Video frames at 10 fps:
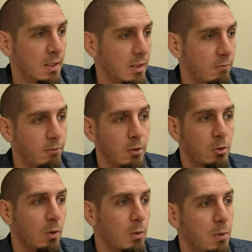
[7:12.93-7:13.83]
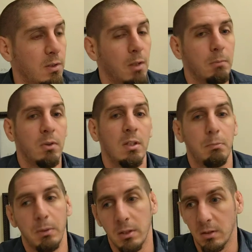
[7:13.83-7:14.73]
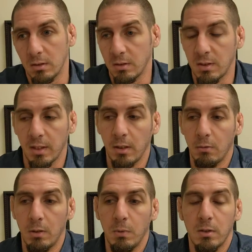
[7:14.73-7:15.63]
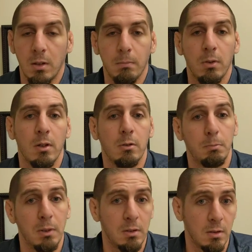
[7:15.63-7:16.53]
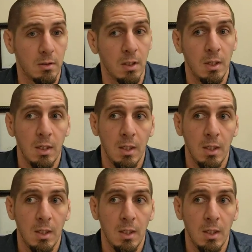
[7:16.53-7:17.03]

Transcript: In first grade, we assemble these pieces. In second grade, we assemble those pieces.